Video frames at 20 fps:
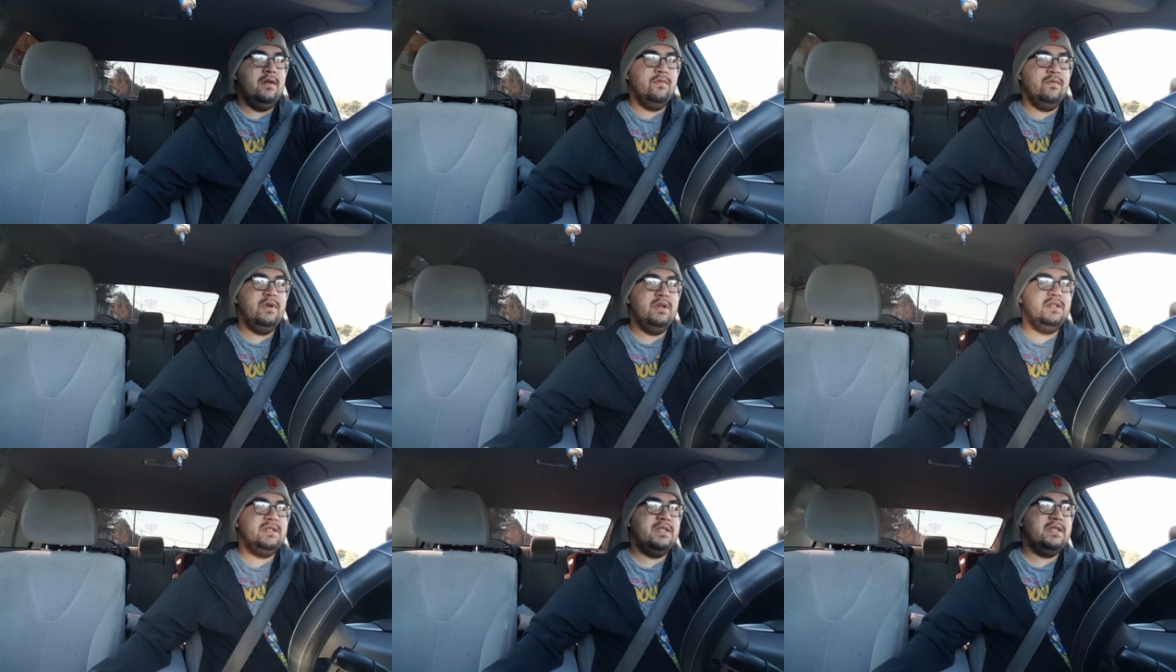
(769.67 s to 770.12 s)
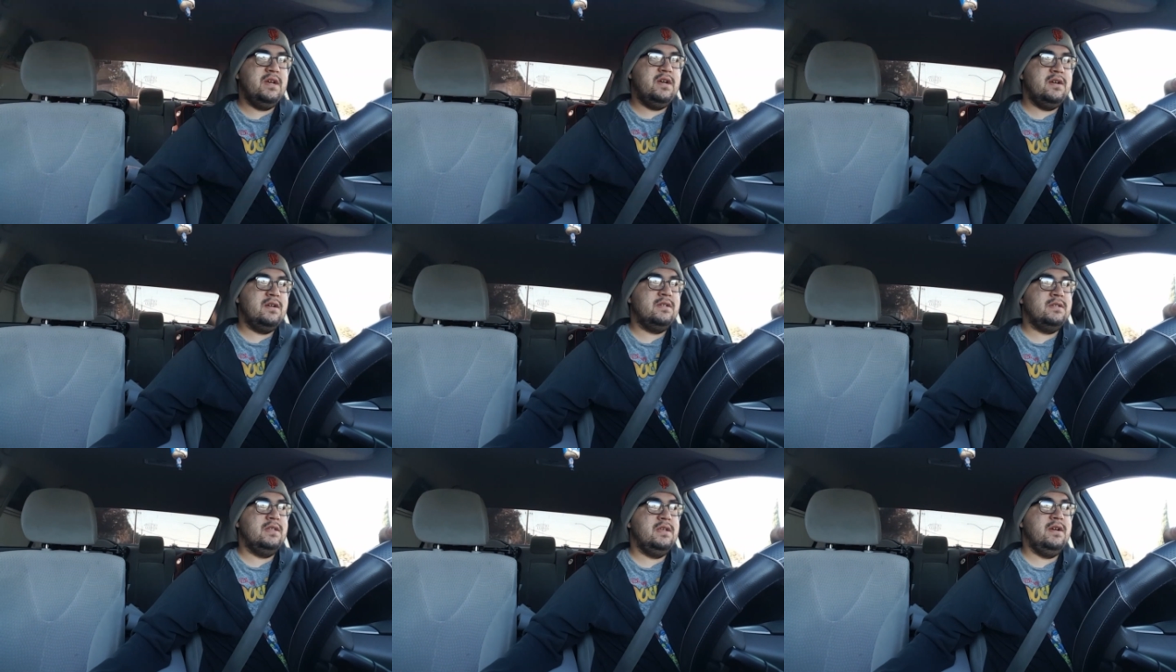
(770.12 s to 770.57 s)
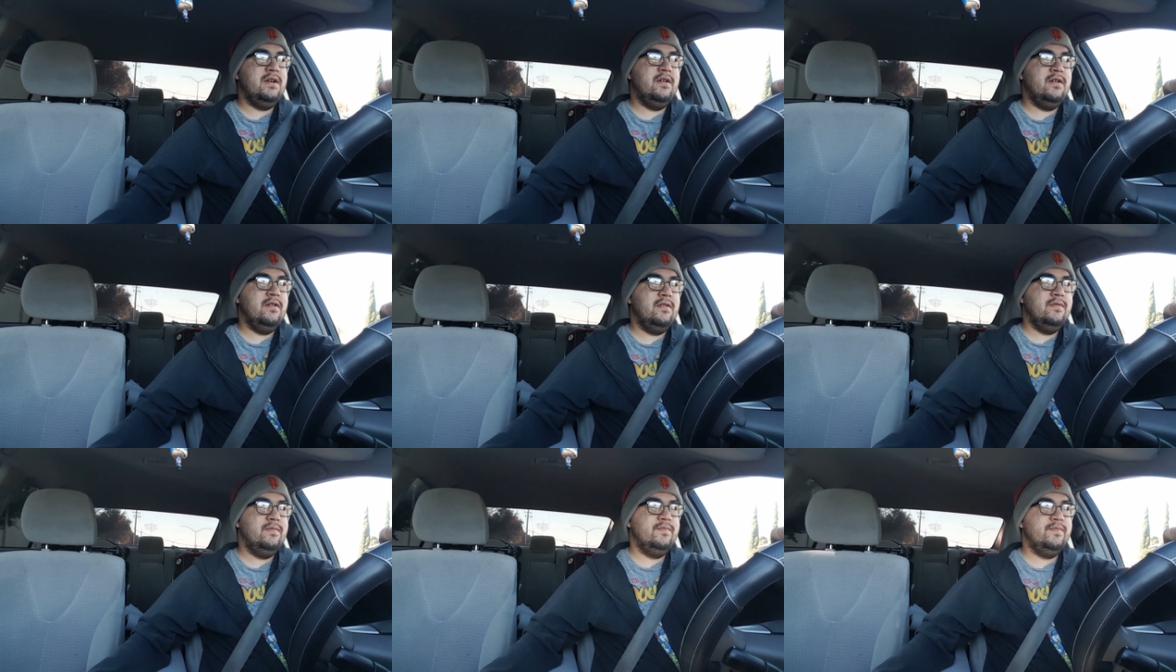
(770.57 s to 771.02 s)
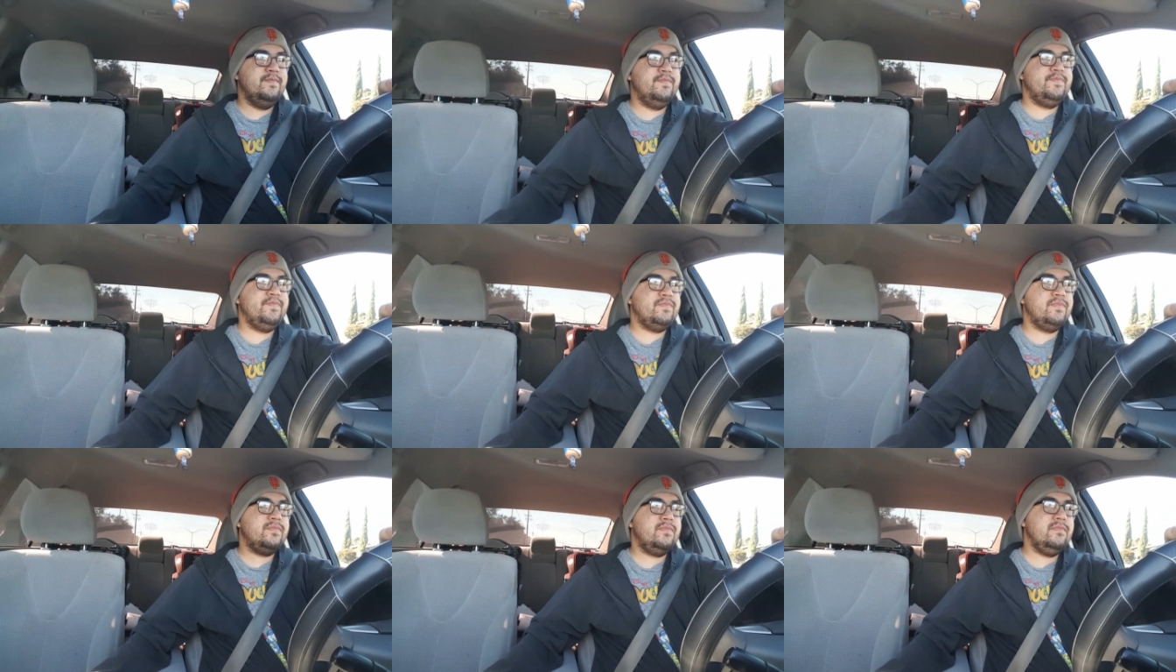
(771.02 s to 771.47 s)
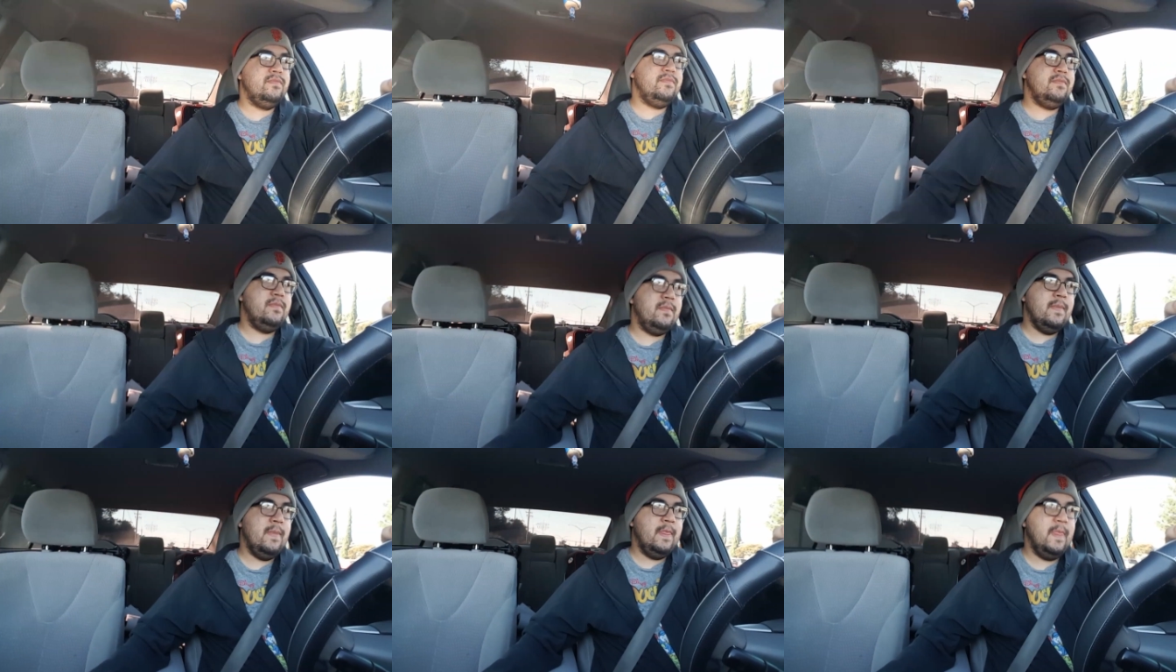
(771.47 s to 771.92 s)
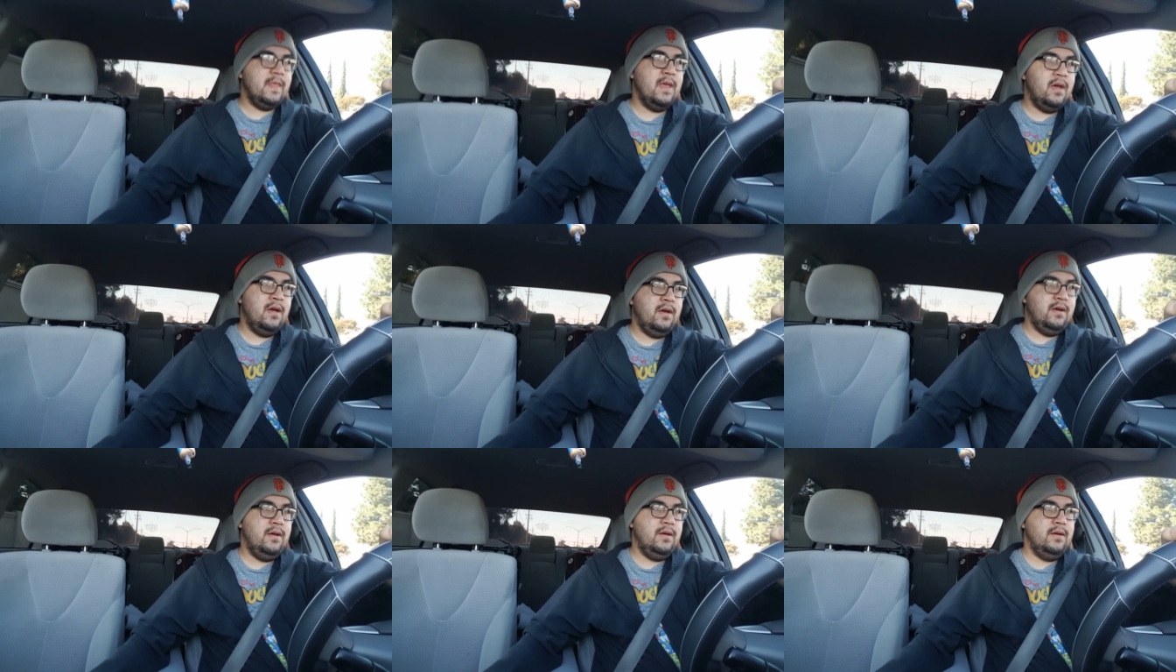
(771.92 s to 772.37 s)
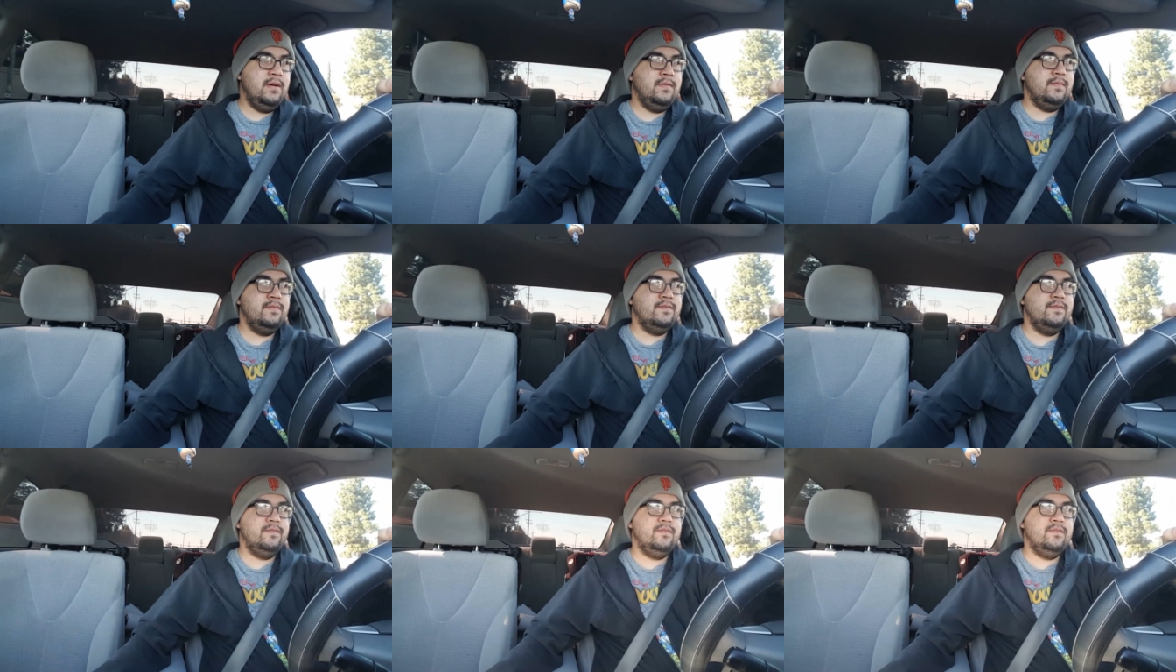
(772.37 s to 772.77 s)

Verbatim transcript: Restocks there. Um,